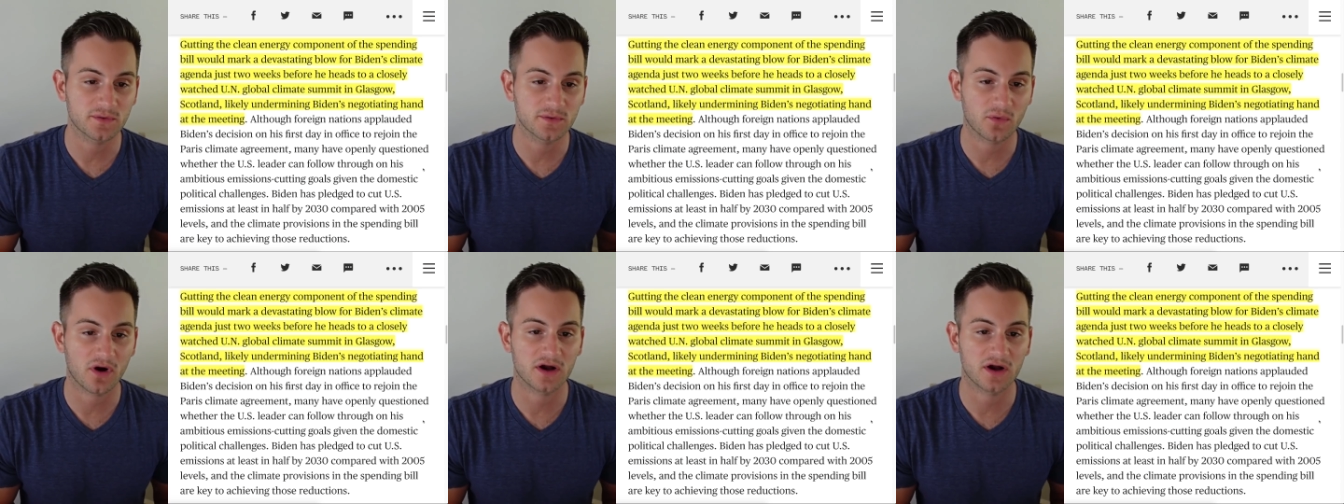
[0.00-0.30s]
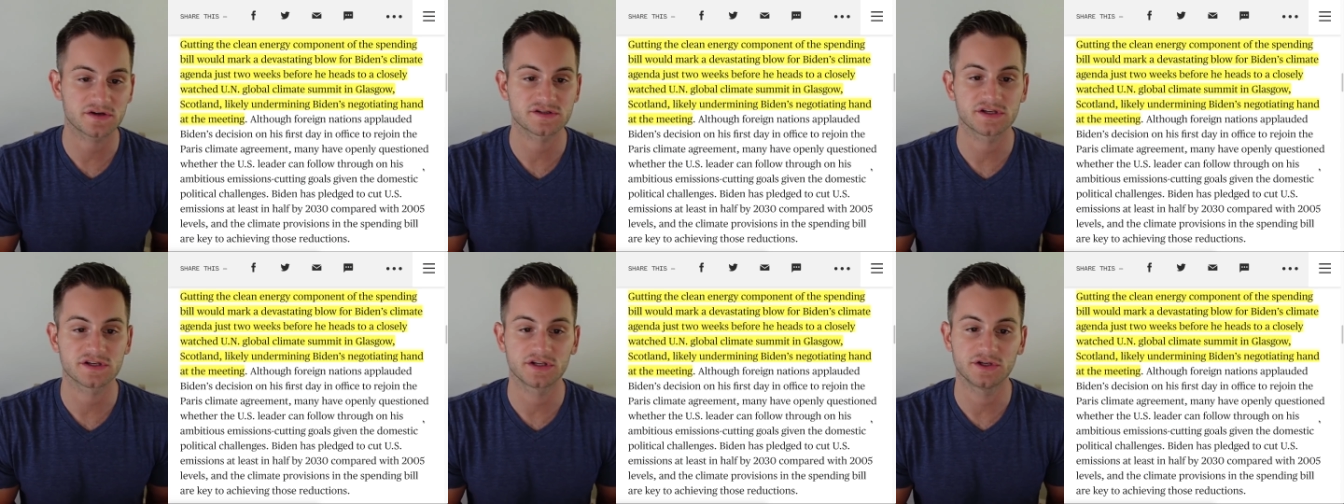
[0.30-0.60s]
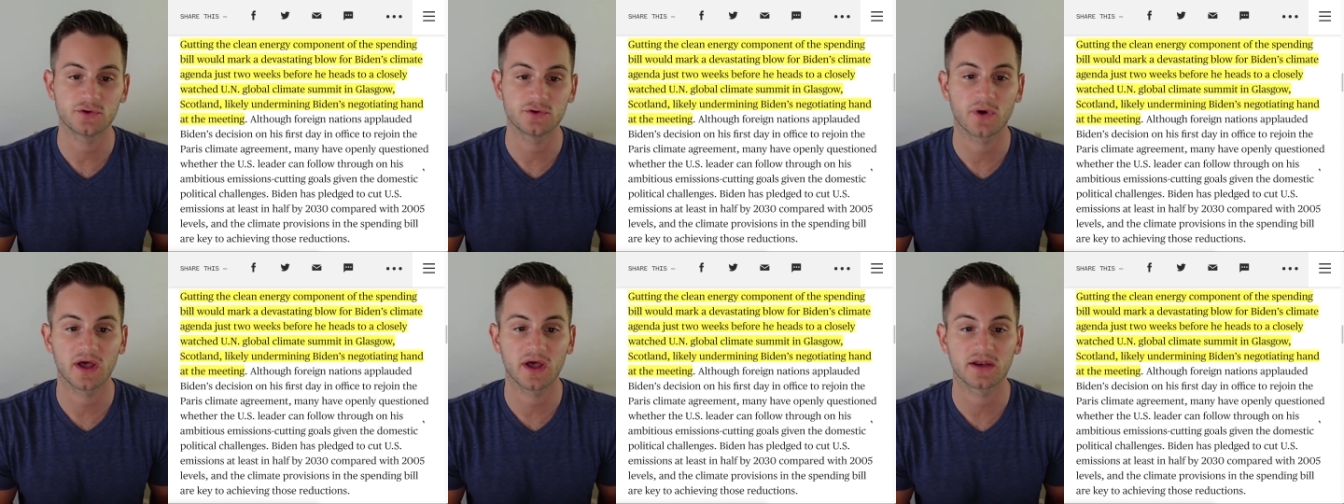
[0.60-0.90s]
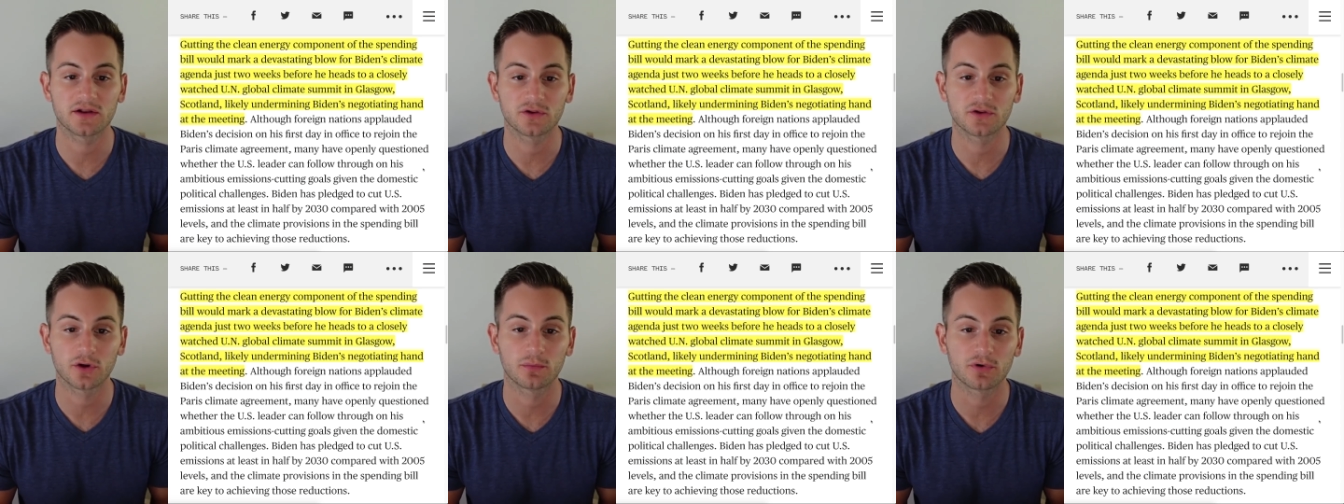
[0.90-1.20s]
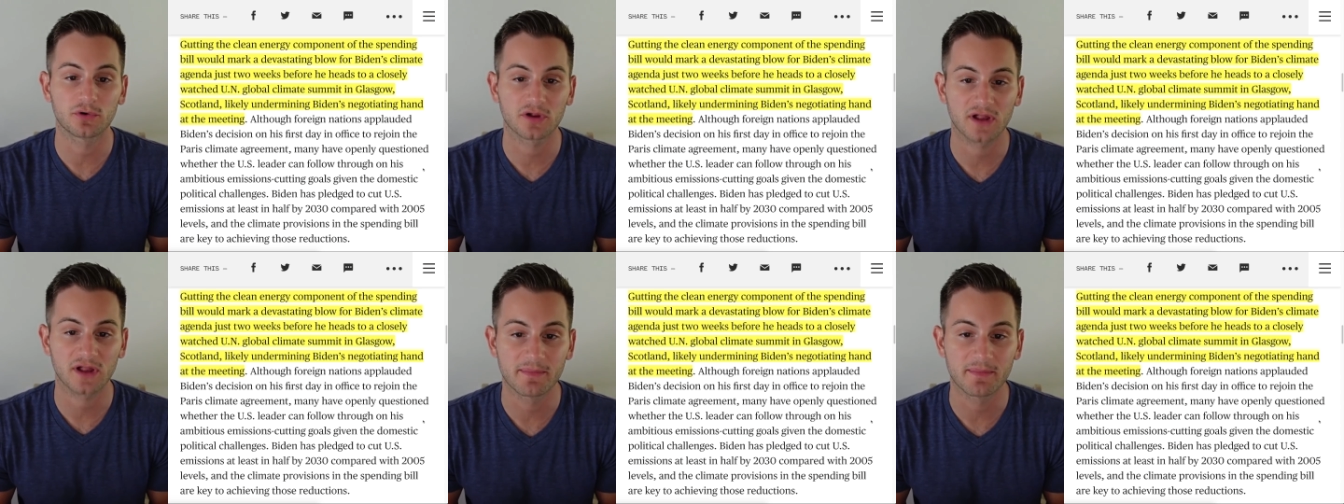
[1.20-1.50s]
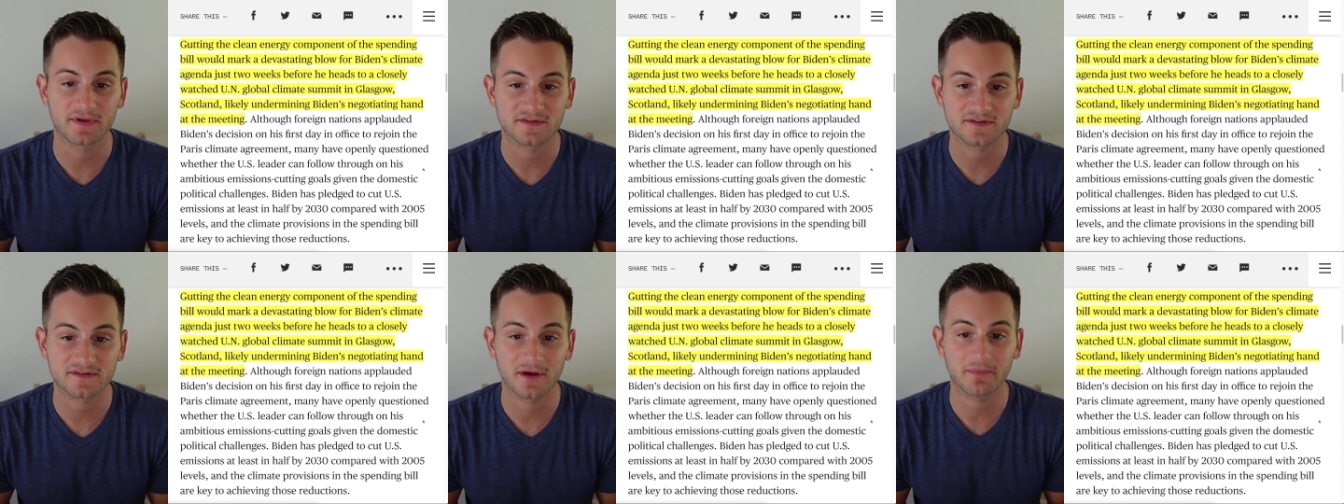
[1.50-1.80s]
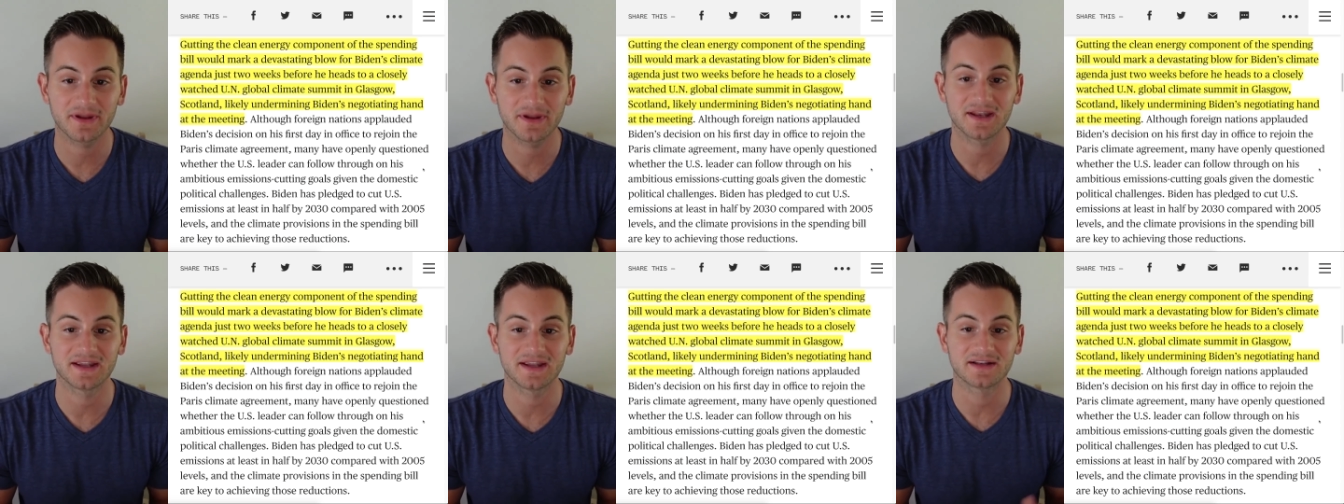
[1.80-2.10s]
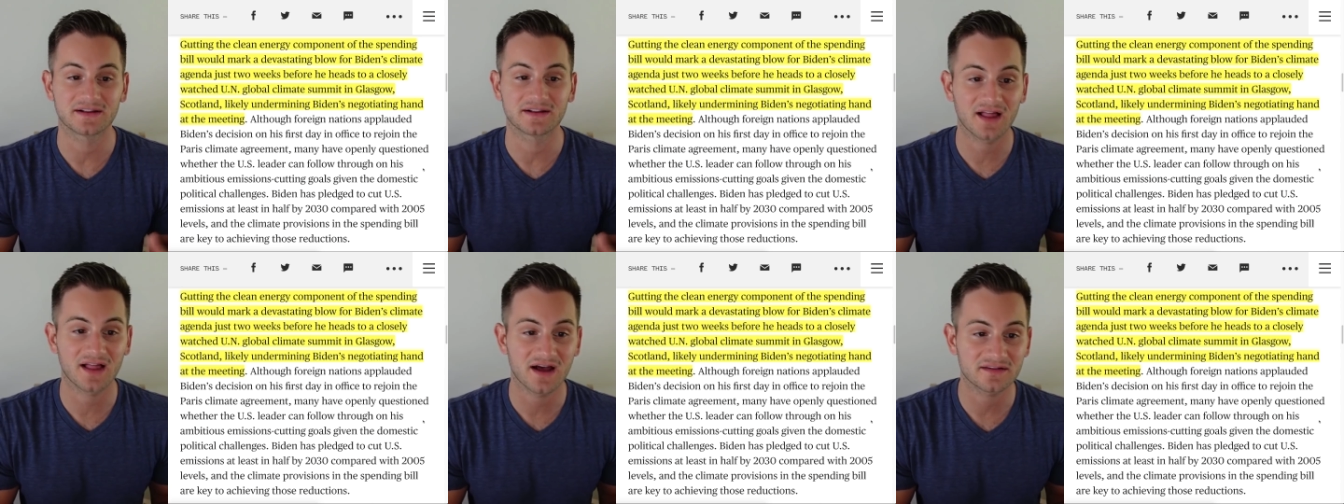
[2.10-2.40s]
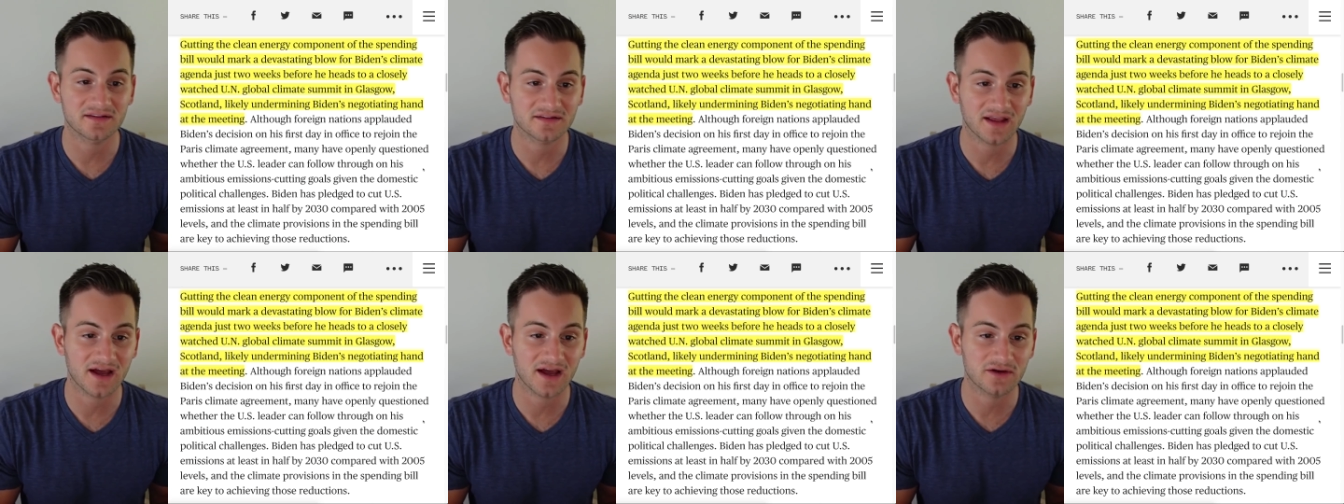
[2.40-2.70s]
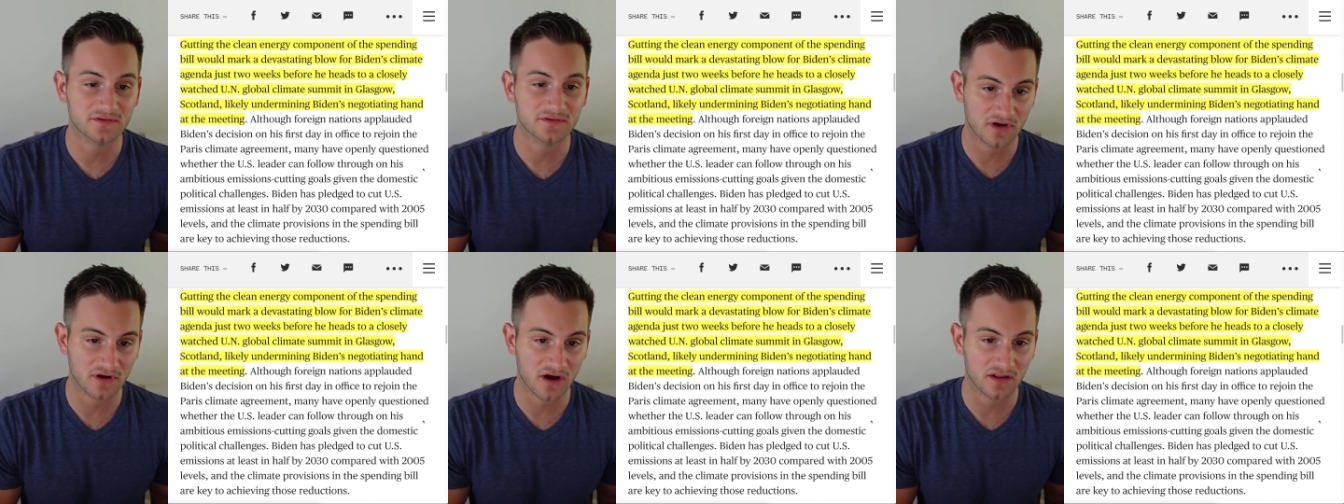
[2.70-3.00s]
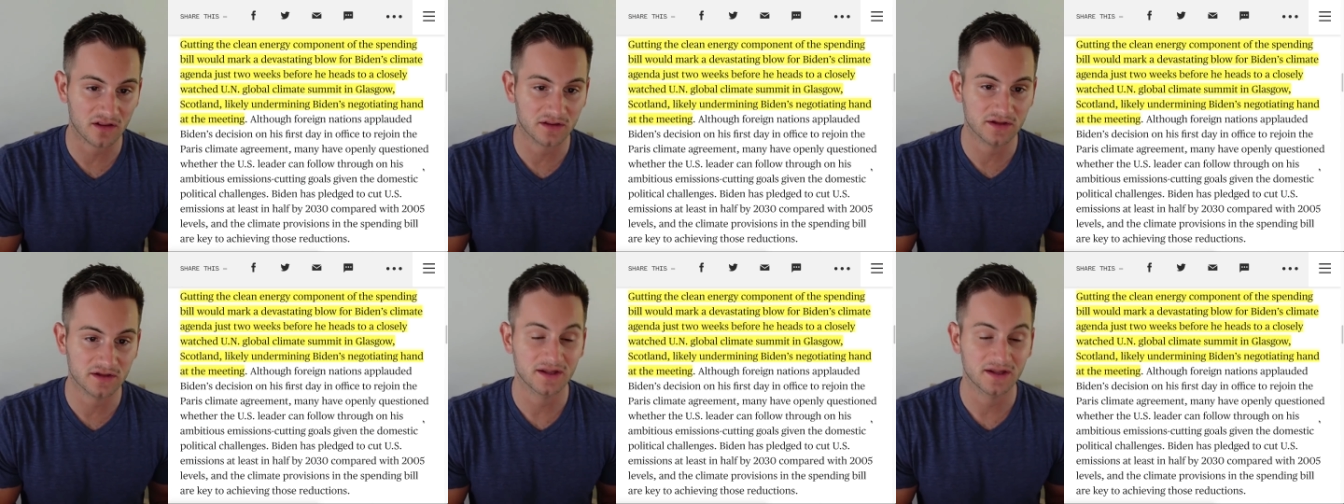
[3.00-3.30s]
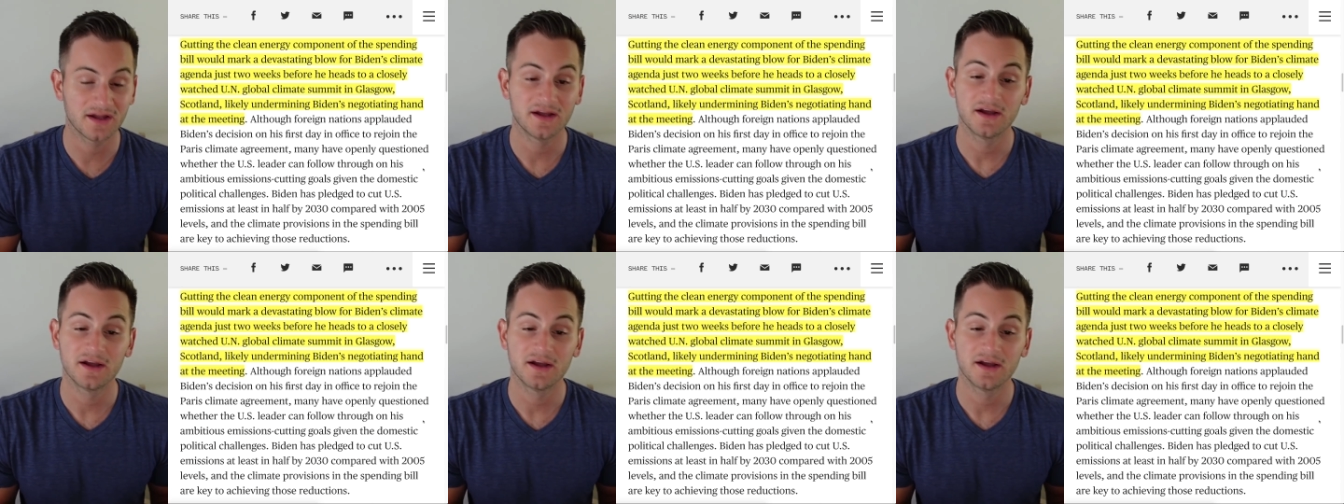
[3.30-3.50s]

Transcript: watched UN Global Climate Summit in Glasgow, Scotland,